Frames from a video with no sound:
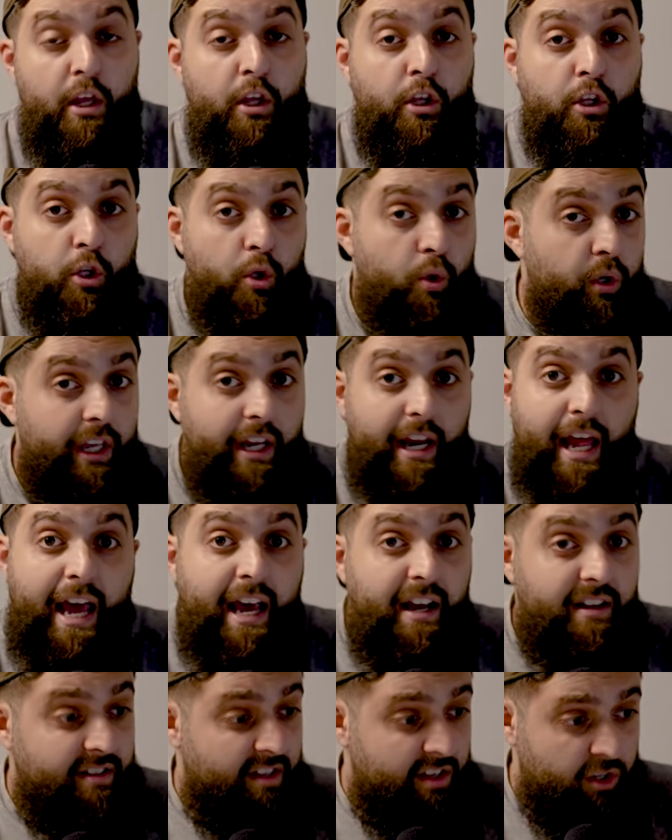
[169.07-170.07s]
You can
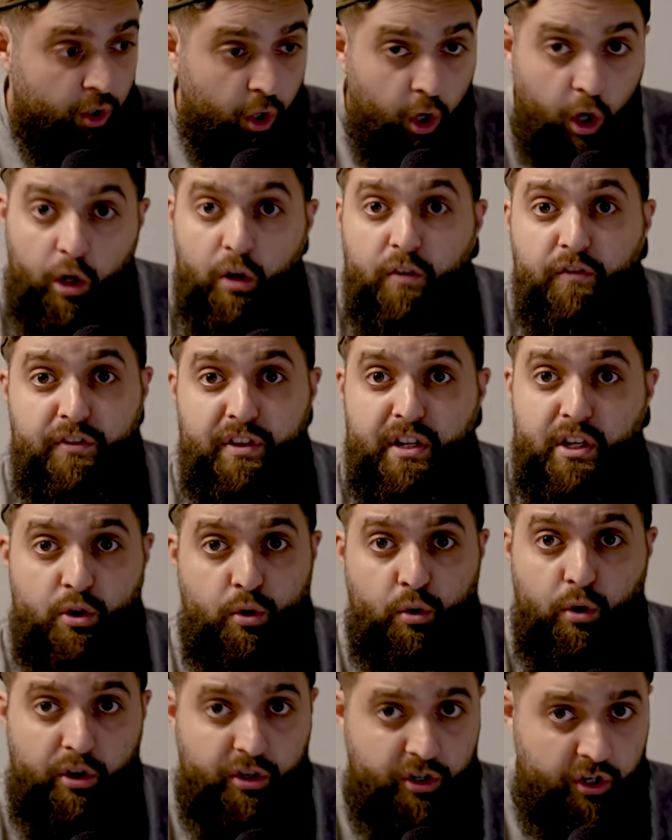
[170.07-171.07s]
access all of these
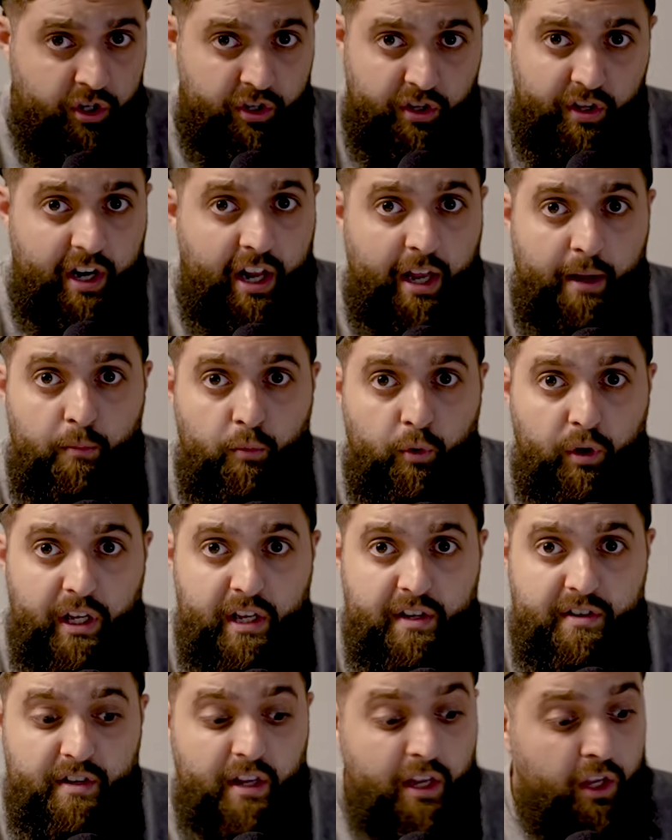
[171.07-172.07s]
courses that I am
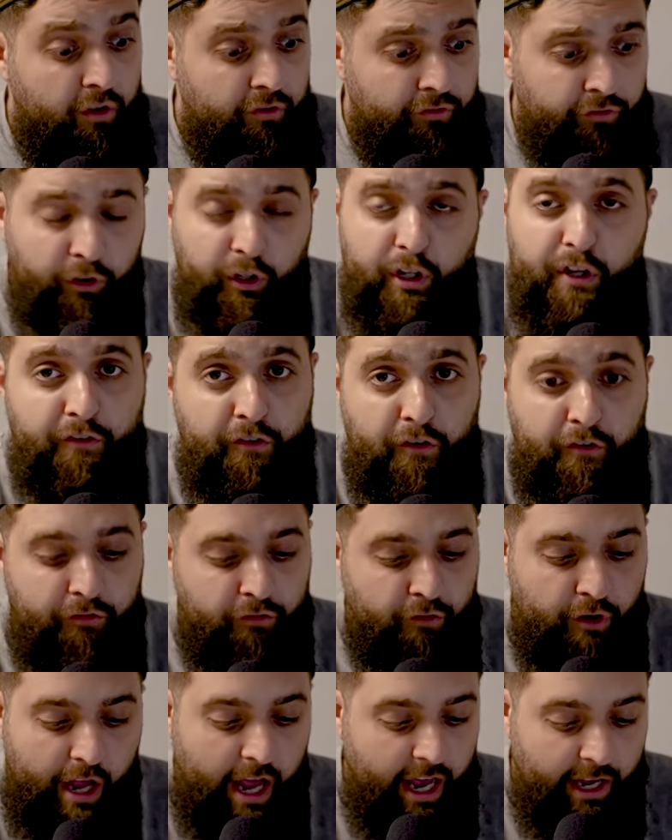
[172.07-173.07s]
releasing fully for
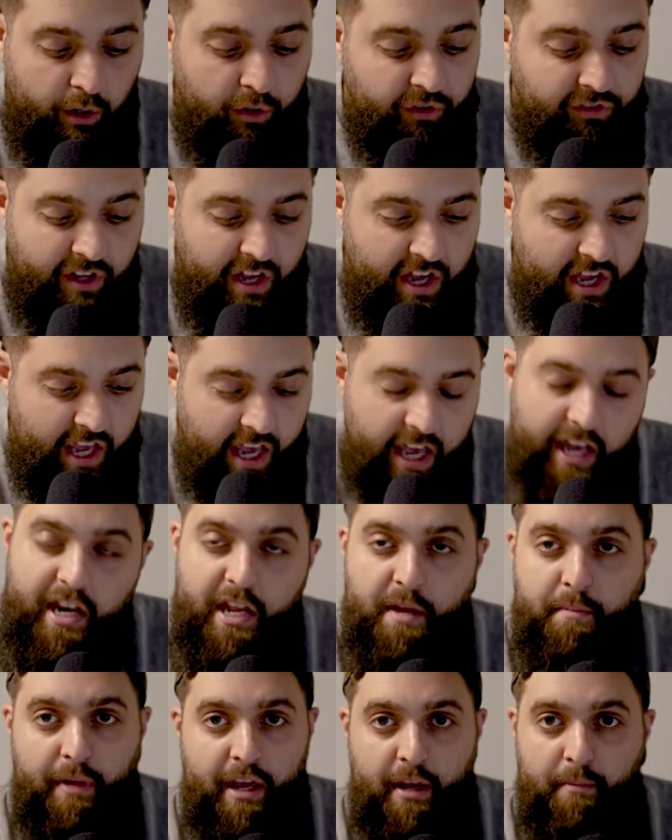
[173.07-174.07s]
free. I don't take
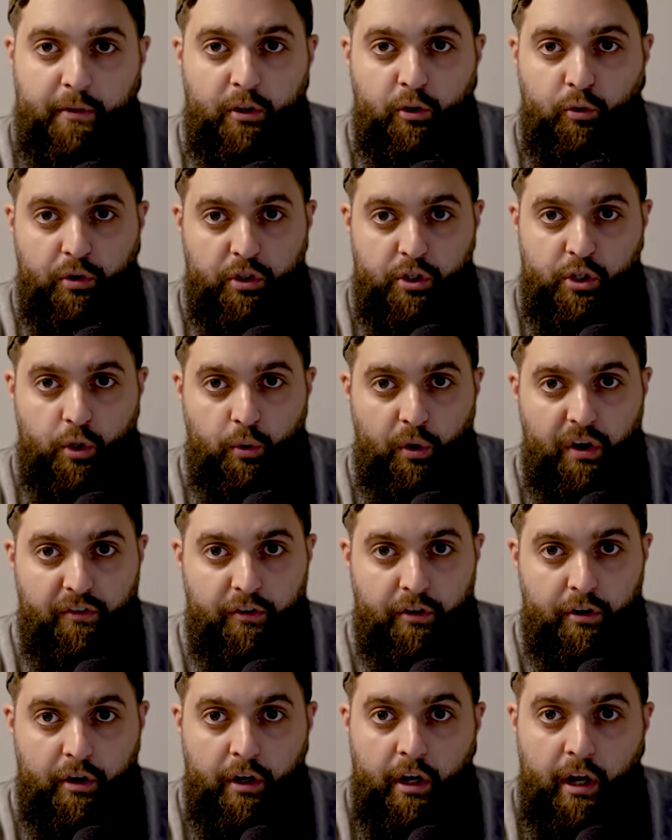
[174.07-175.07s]
any payment
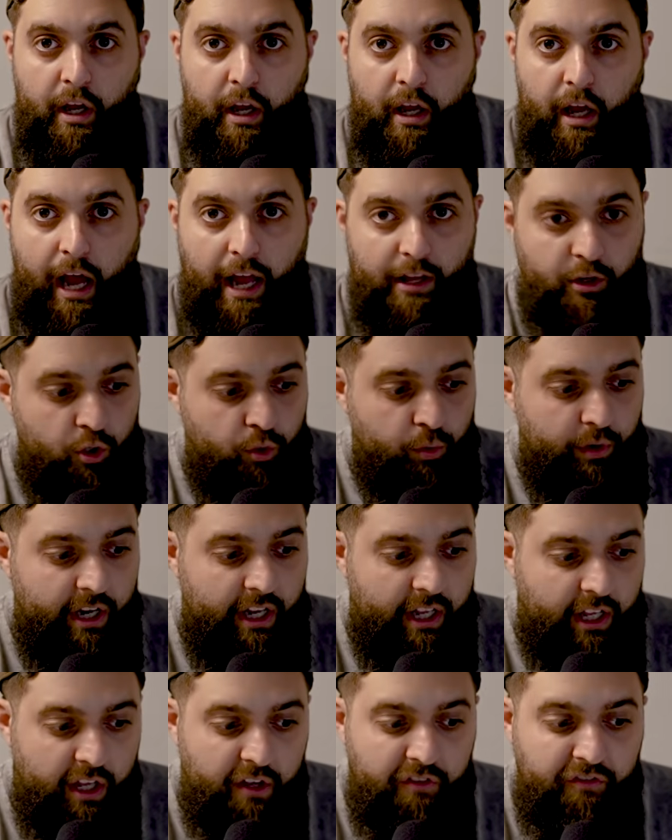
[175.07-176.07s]
whatsoever. I just want to
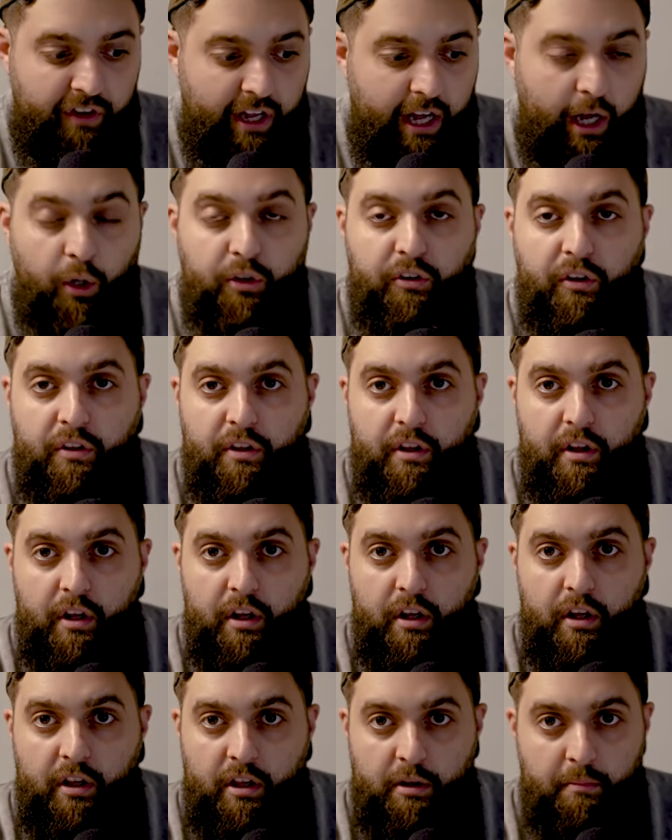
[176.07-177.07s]
give out
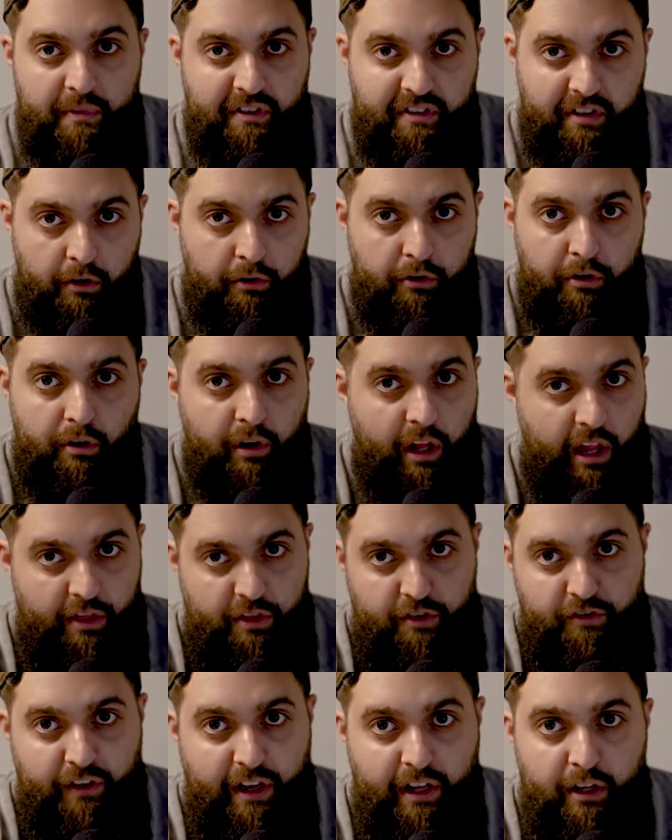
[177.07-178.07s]
the material and
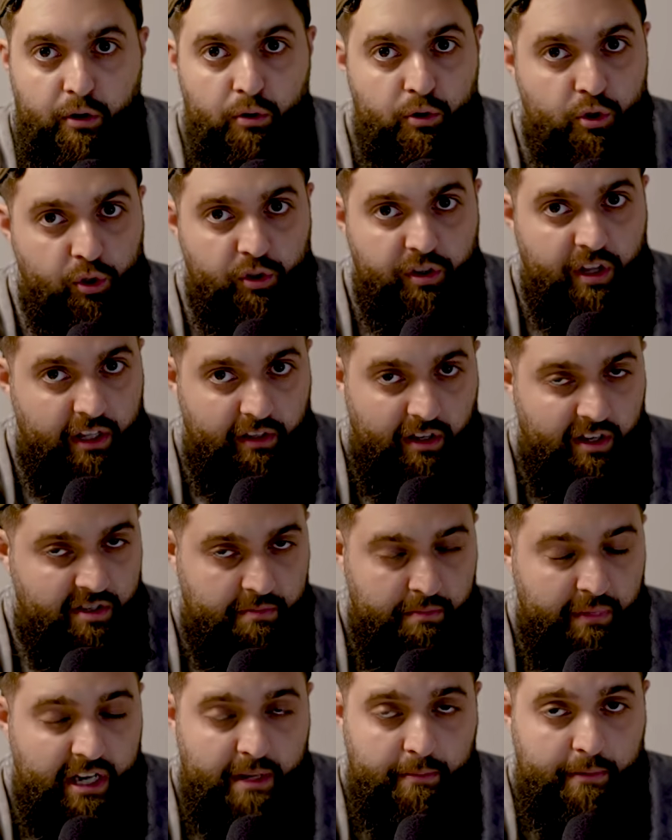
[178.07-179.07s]
the value so that as
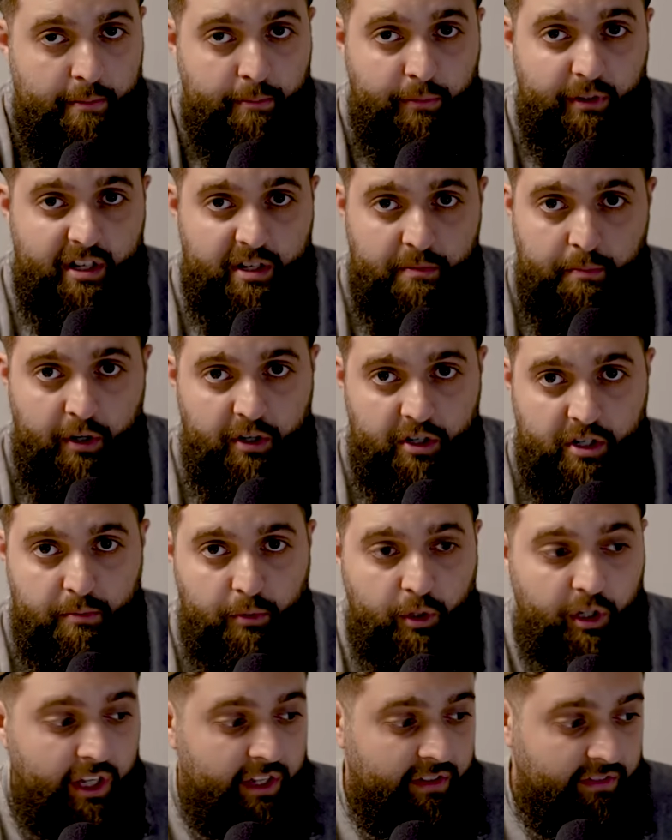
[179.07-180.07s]
many people as
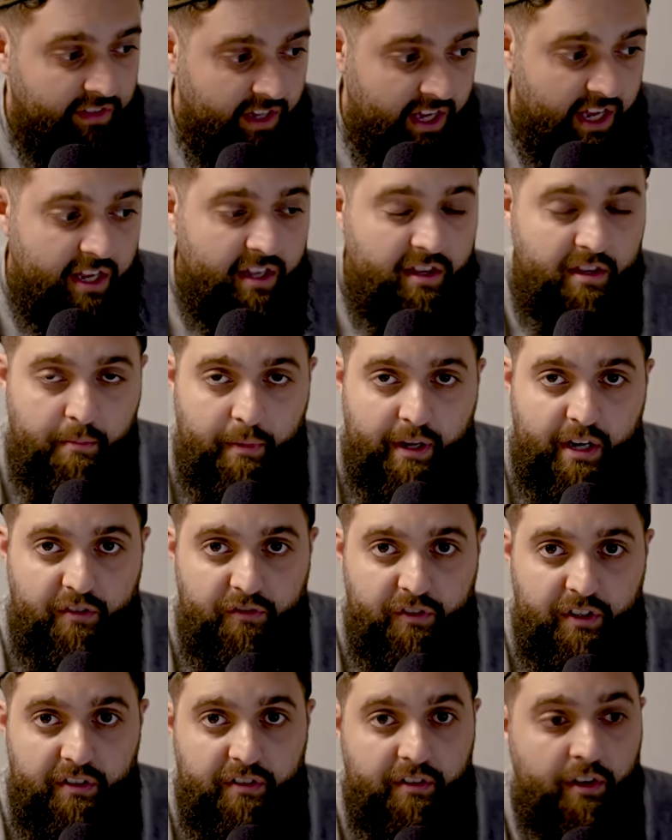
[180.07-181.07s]
possible can take the
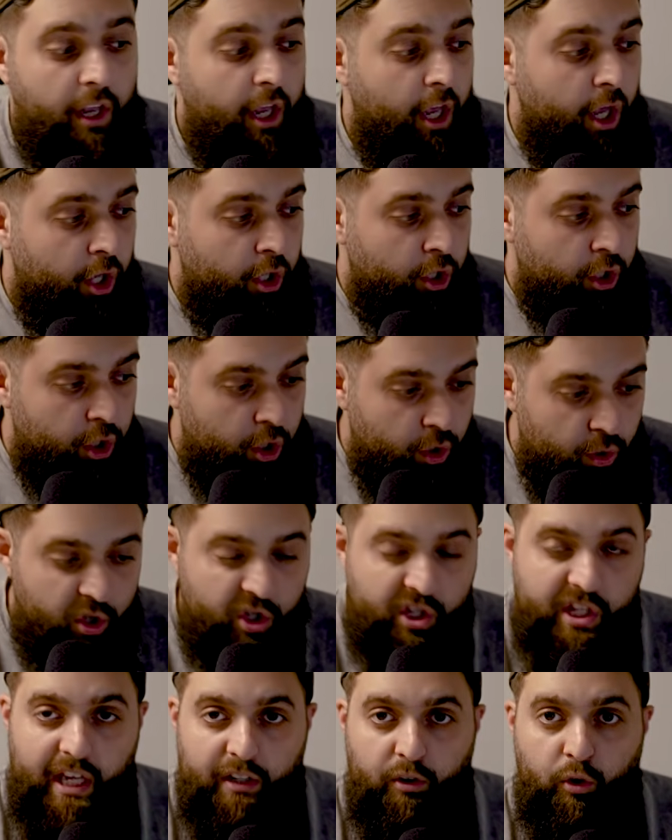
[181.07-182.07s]
benefit,
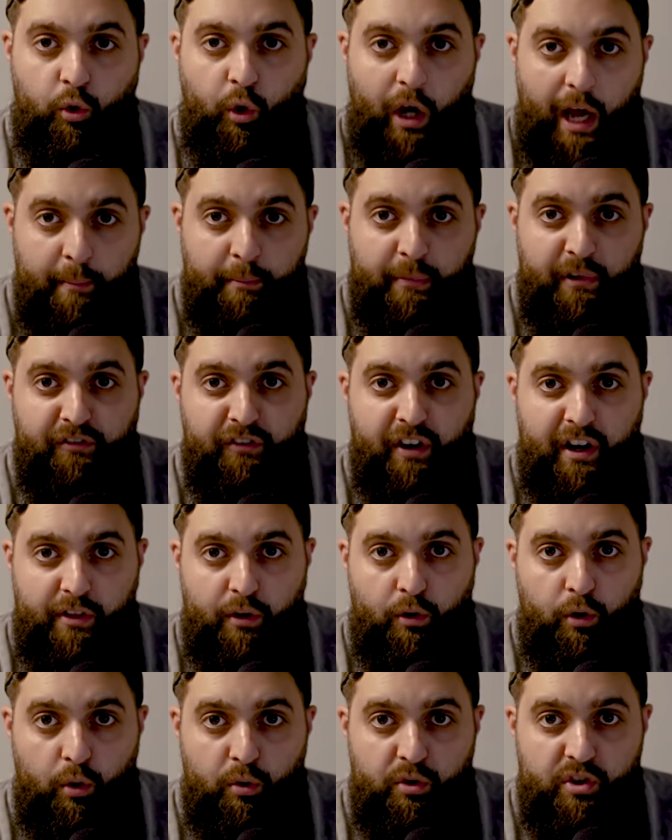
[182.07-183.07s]
use that to amplify
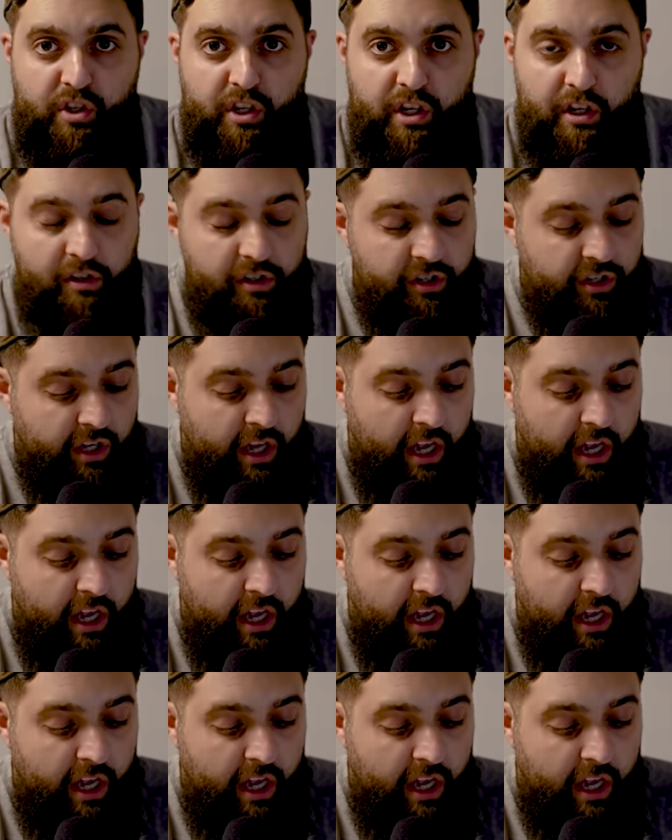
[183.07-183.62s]
their own skills,